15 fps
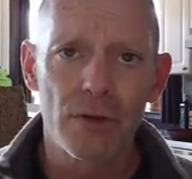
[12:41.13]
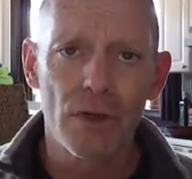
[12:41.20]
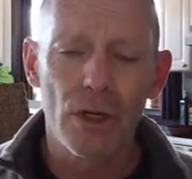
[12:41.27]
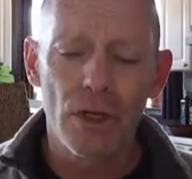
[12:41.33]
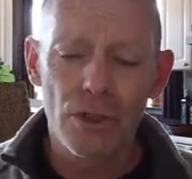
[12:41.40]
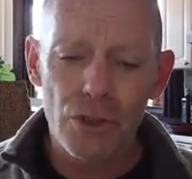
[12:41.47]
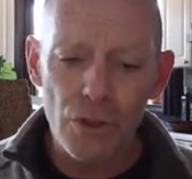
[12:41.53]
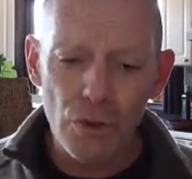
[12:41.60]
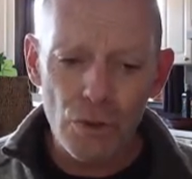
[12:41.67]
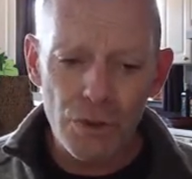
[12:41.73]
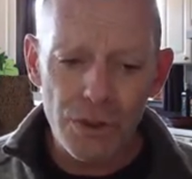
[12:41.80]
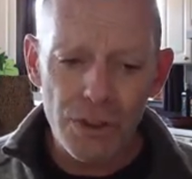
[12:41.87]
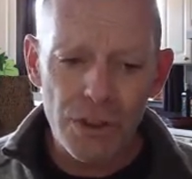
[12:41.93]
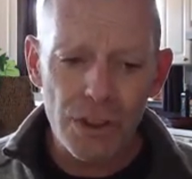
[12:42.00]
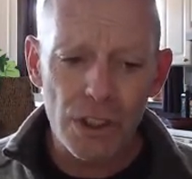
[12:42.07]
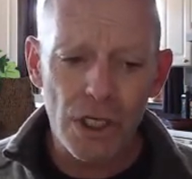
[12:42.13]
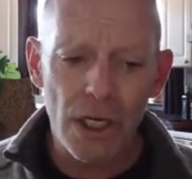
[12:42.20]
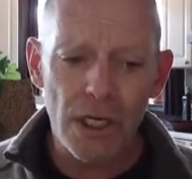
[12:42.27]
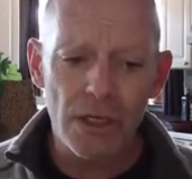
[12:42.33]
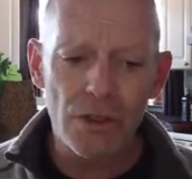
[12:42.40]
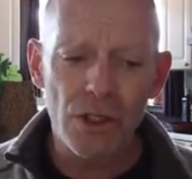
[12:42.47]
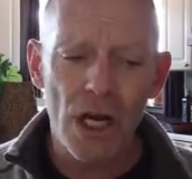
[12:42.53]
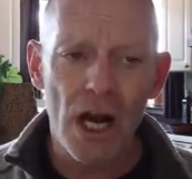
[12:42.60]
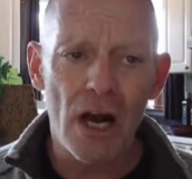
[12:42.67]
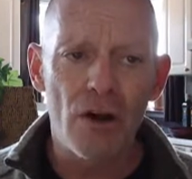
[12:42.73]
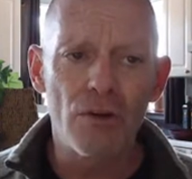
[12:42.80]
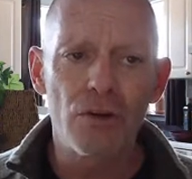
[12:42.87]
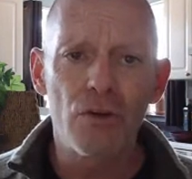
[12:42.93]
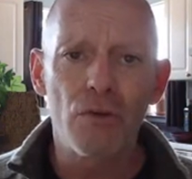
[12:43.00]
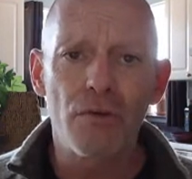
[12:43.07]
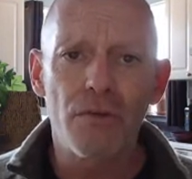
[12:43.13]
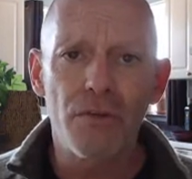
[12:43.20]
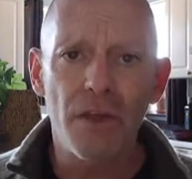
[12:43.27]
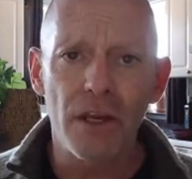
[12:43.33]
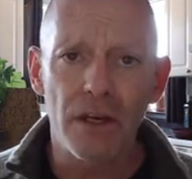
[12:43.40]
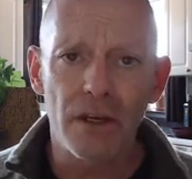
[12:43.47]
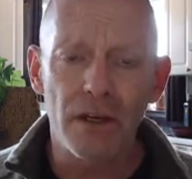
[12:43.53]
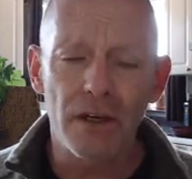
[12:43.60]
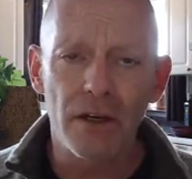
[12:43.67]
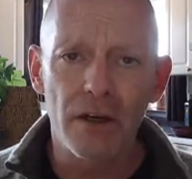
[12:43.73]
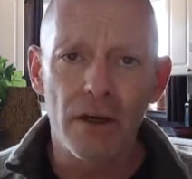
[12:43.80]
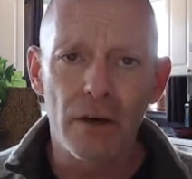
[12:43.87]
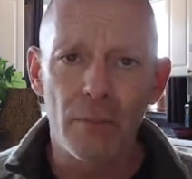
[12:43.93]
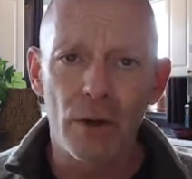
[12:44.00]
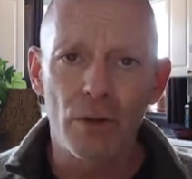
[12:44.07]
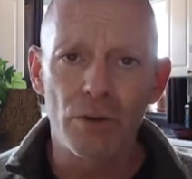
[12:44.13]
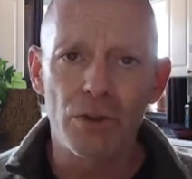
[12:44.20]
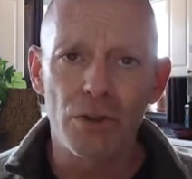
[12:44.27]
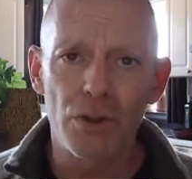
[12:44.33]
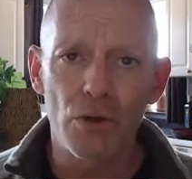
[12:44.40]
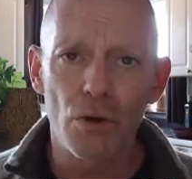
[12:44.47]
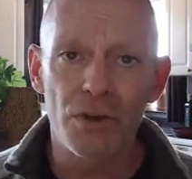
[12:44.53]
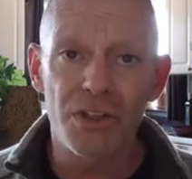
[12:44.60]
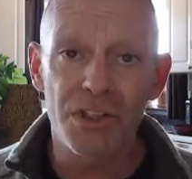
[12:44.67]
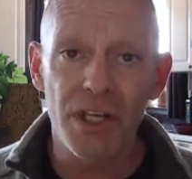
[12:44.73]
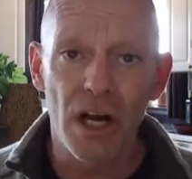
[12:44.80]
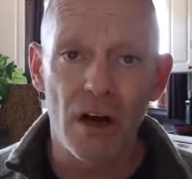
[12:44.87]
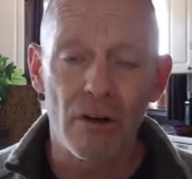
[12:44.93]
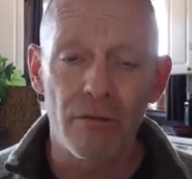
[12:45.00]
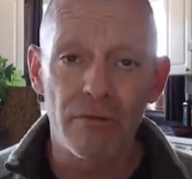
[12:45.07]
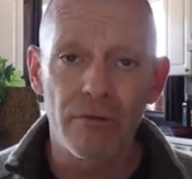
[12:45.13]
Choose to change how you think about yourself,